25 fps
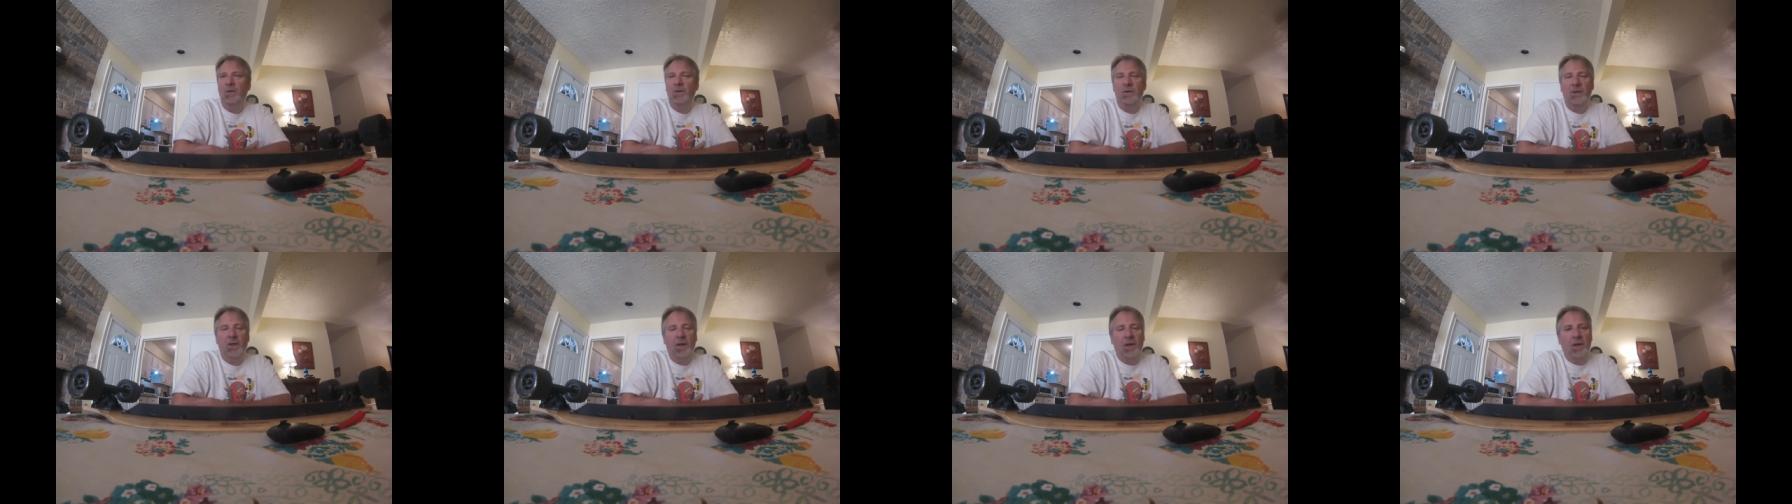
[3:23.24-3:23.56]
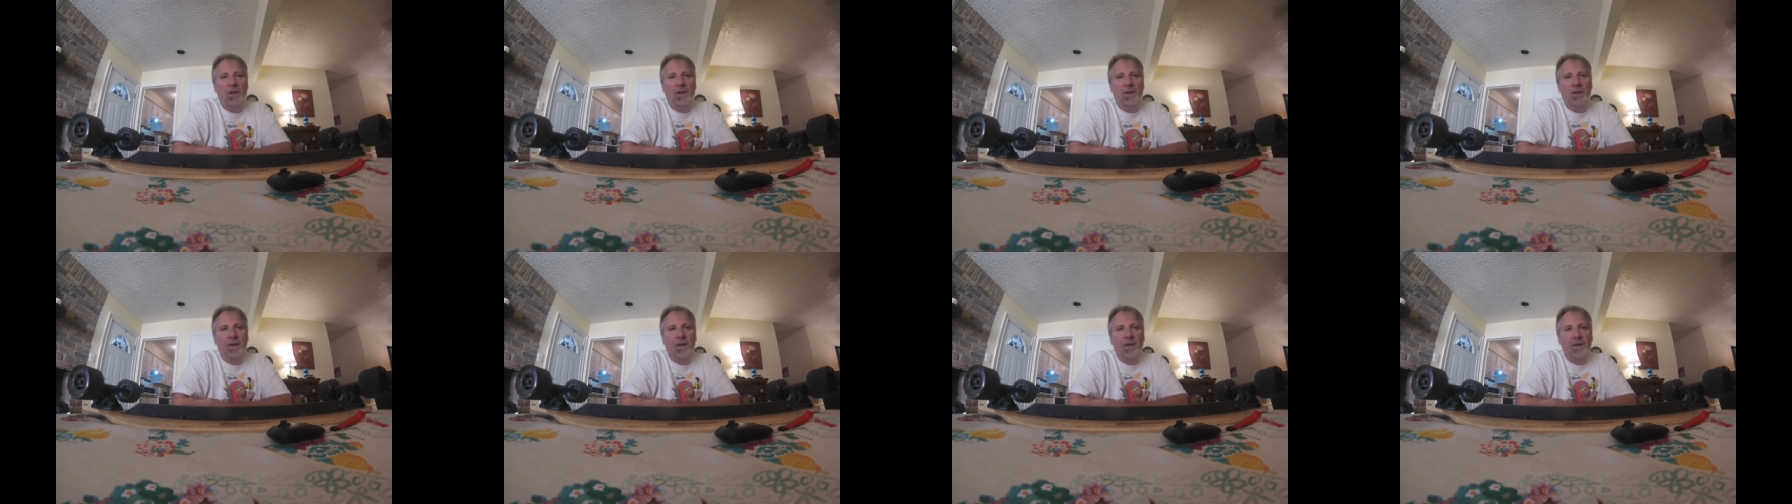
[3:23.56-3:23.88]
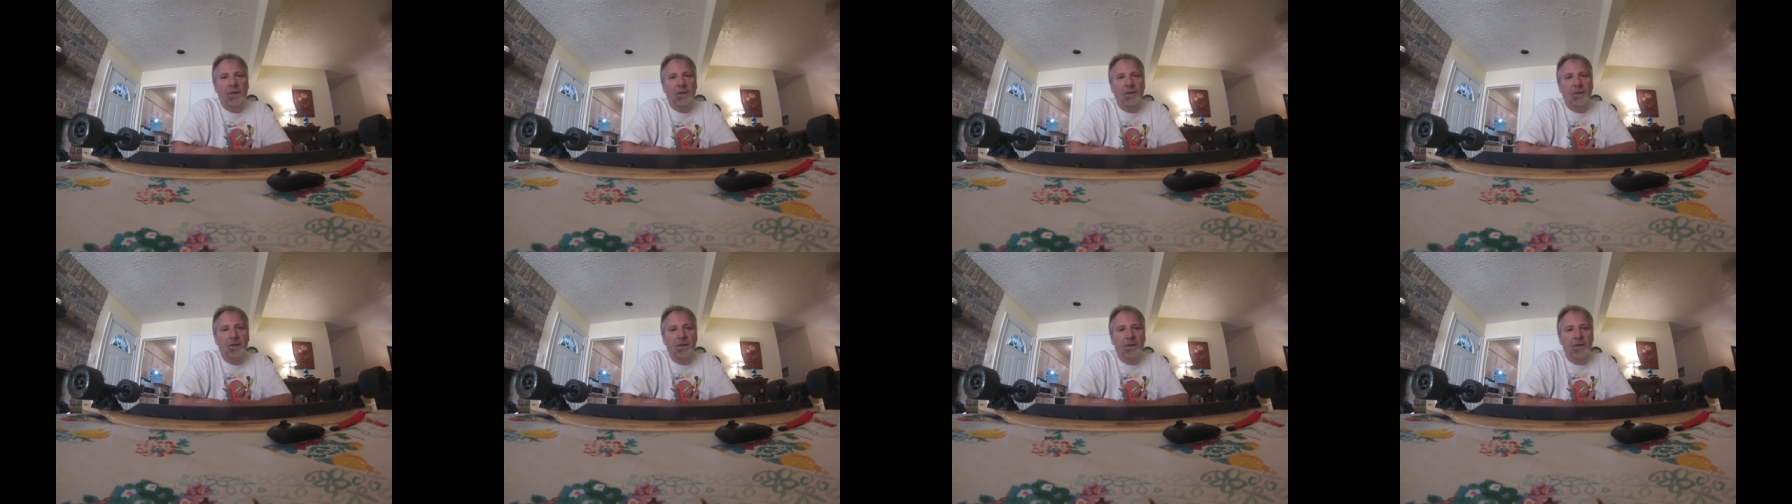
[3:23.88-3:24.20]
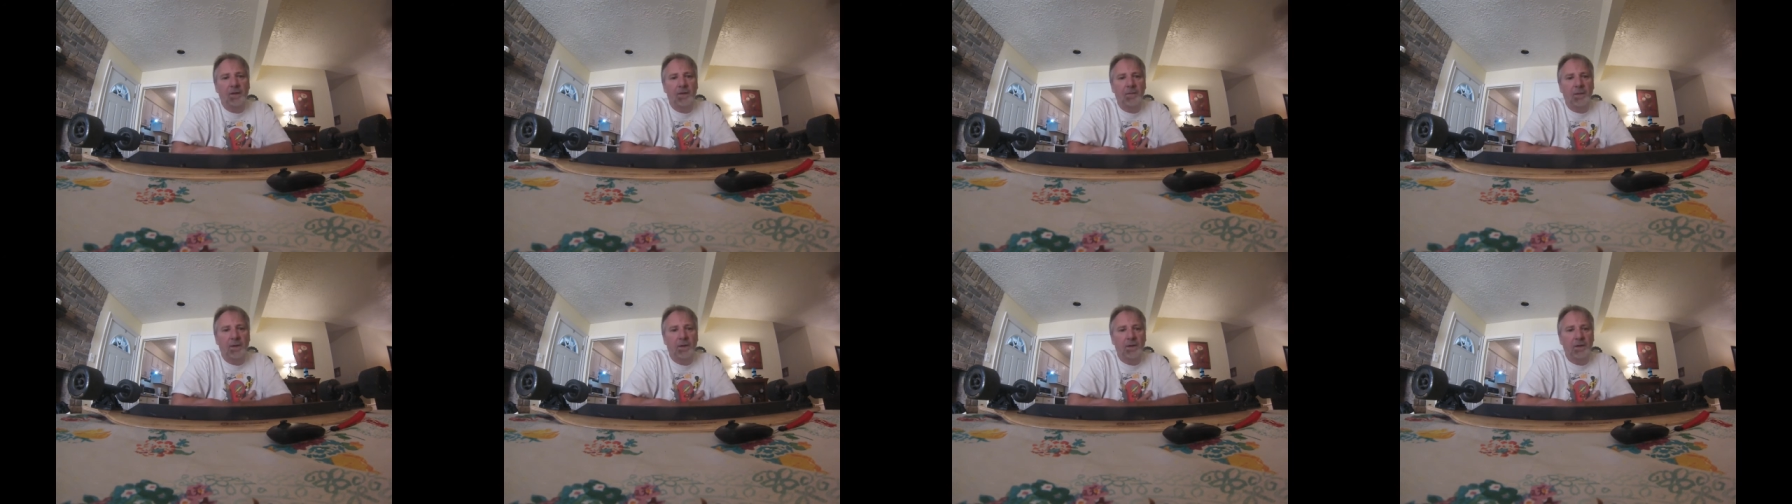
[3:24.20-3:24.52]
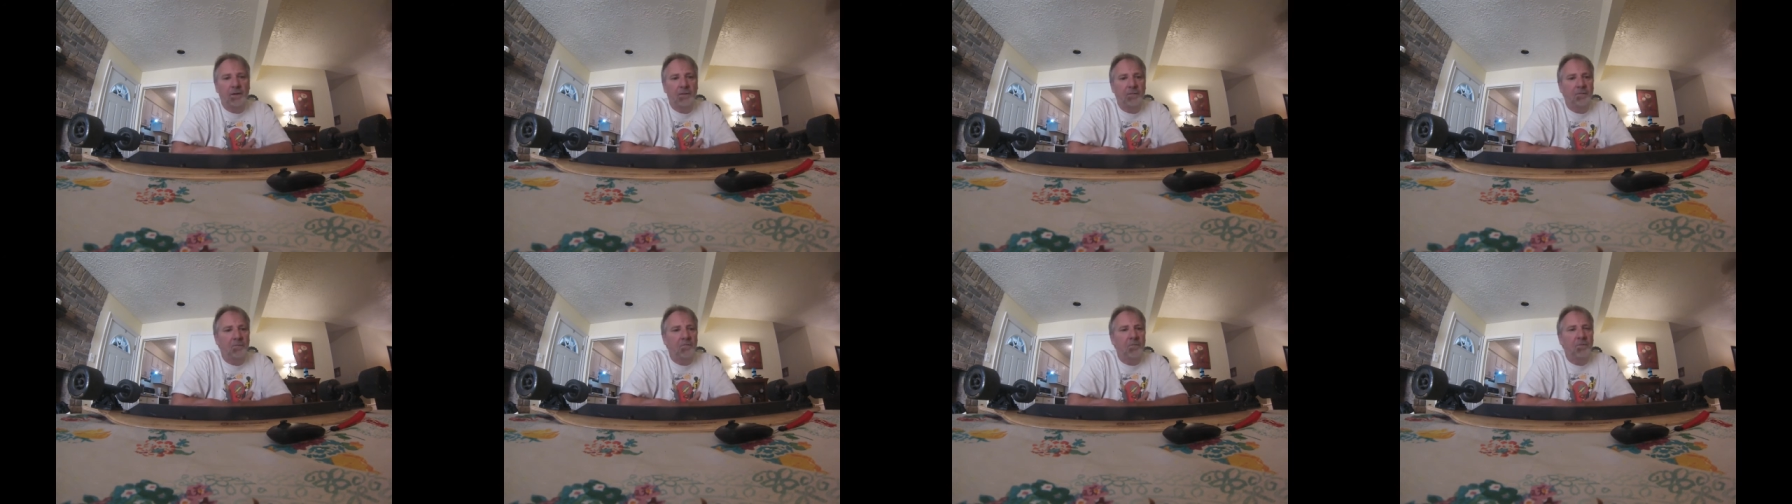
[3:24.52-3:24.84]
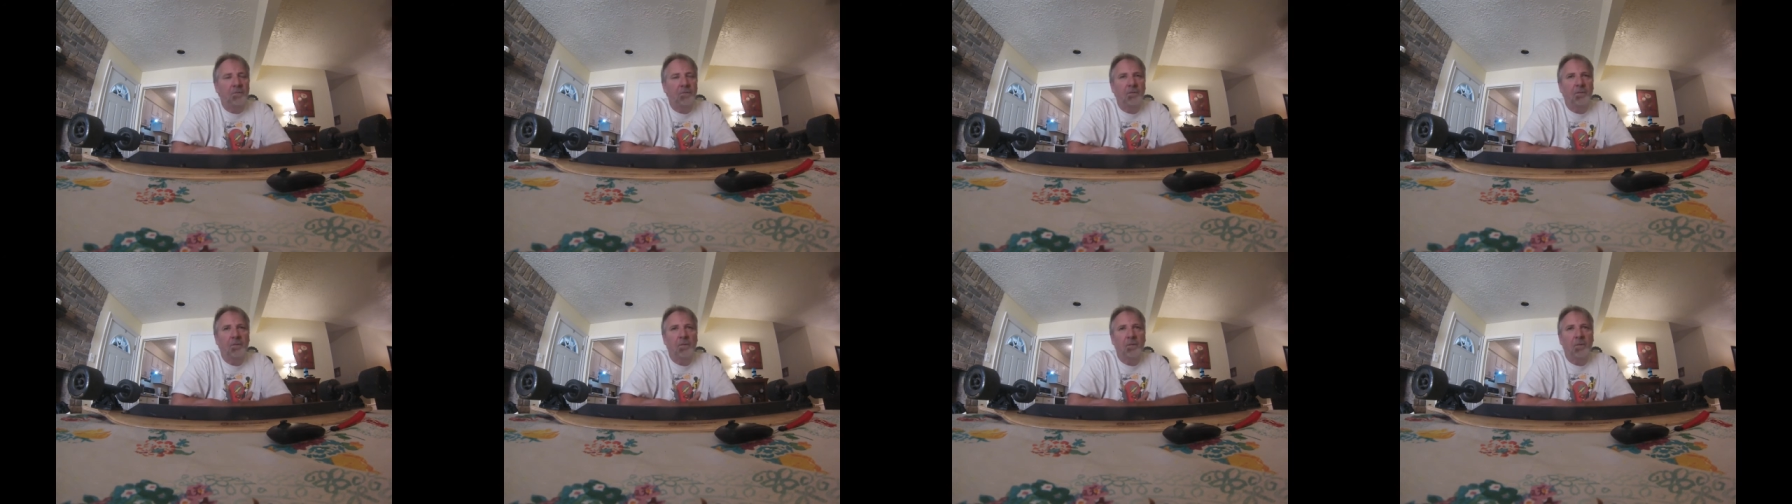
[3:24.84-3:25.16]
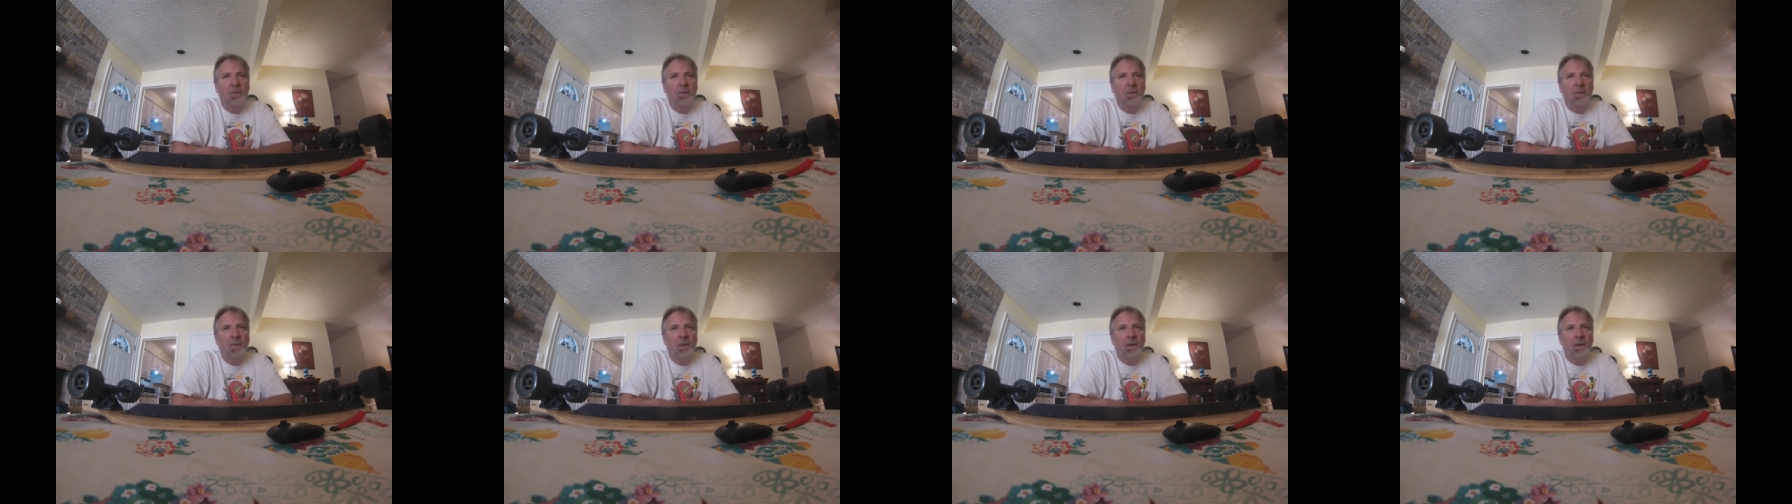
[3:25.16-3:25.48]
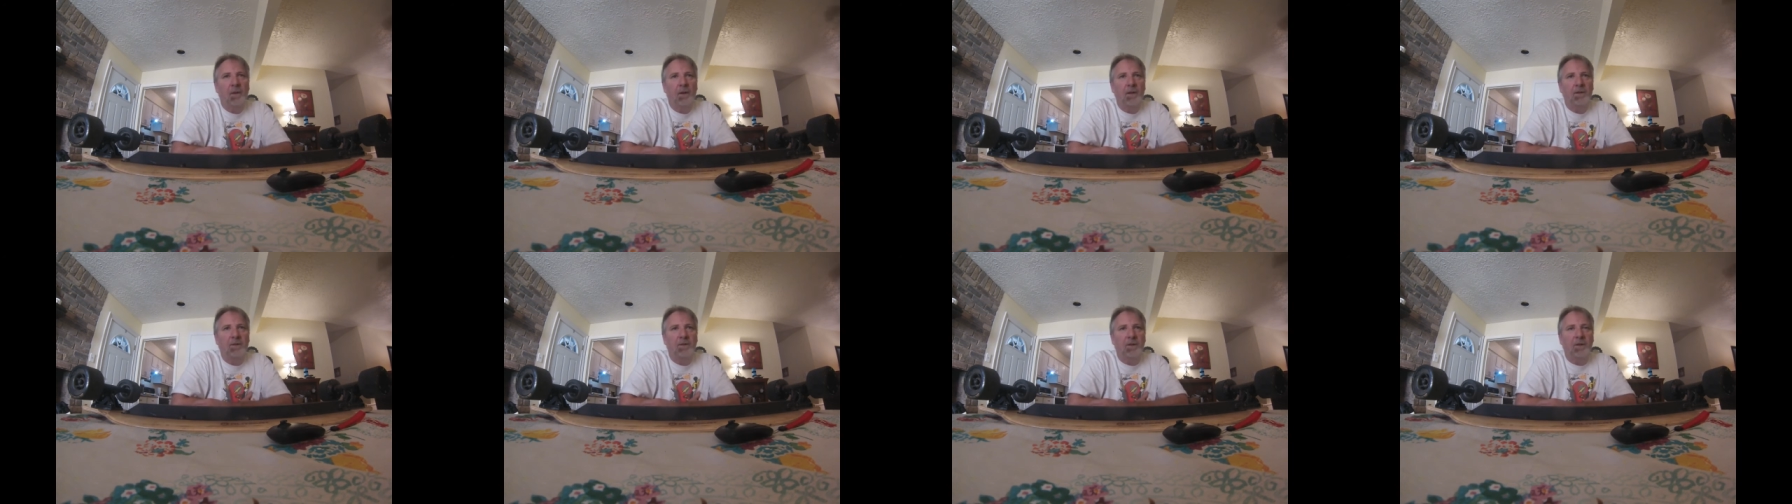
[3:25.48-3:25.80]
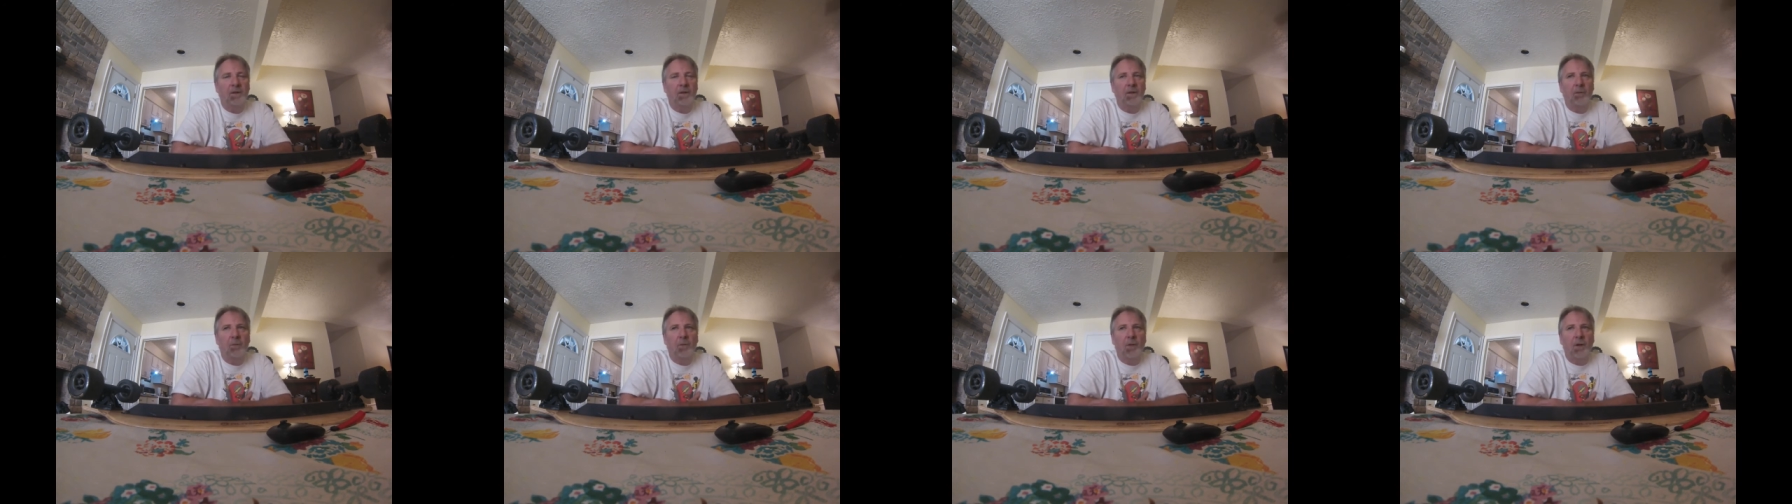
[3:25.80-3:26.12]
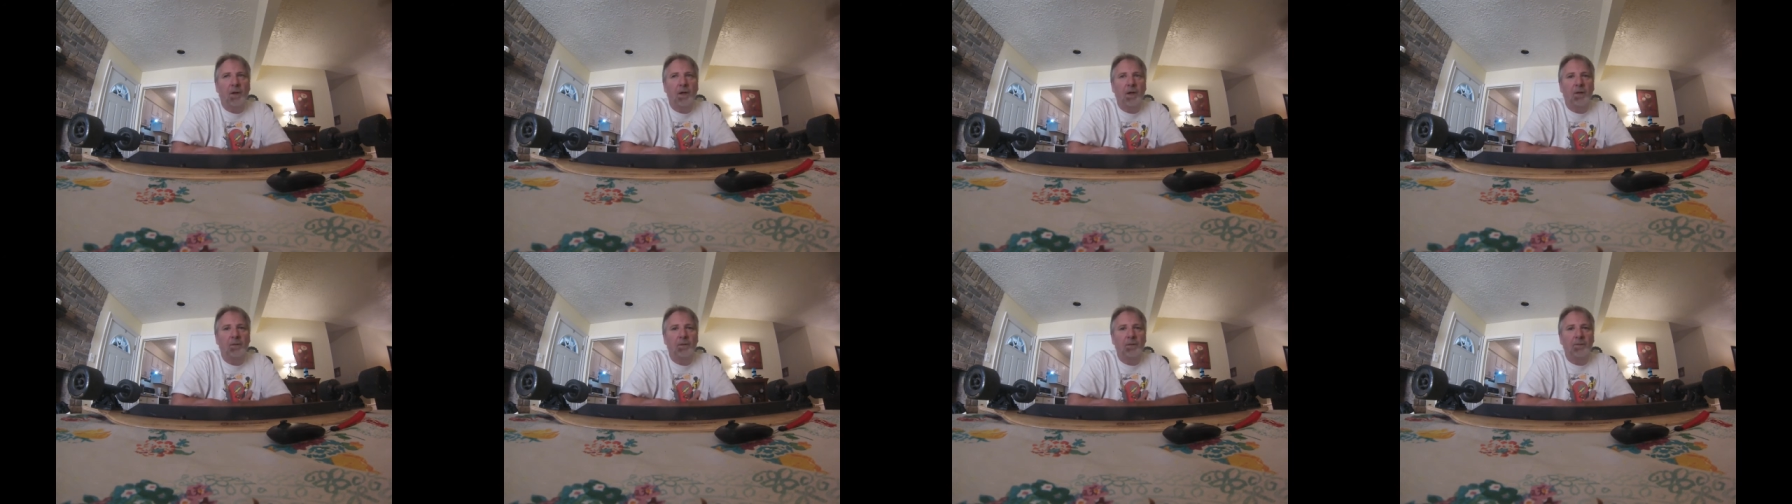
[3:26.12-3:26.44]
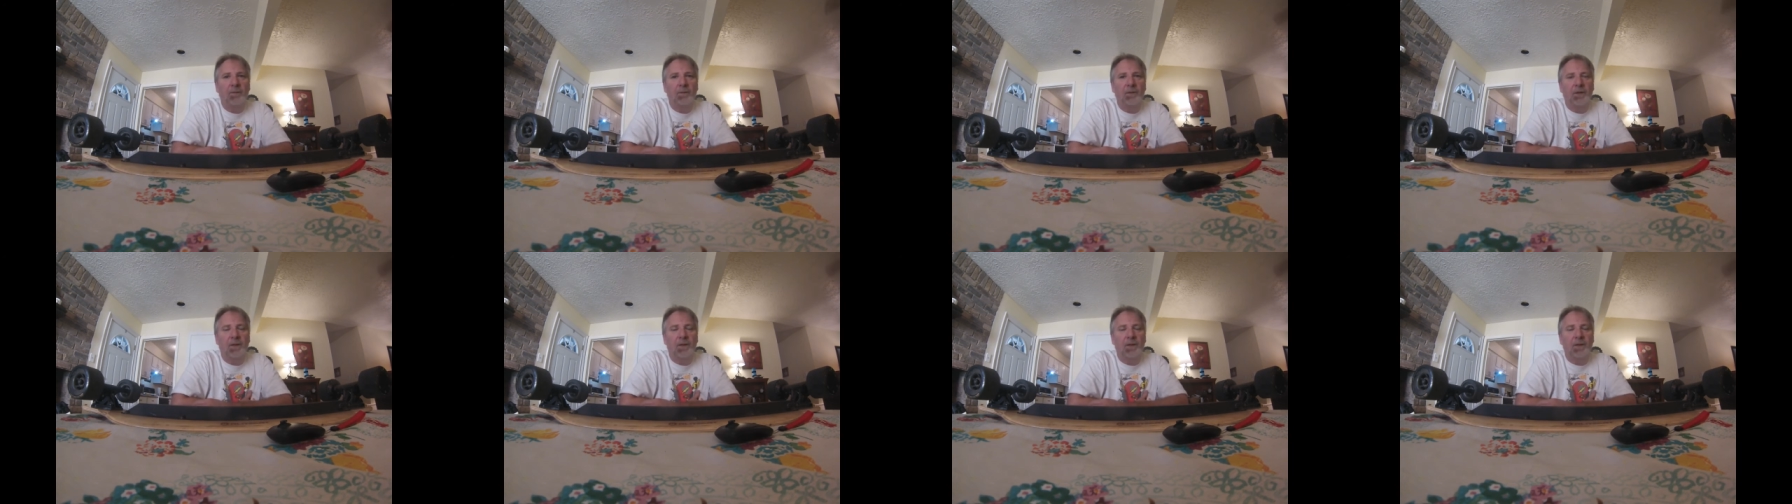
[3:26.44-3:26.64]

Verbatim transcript: Contacted them and they said no problem,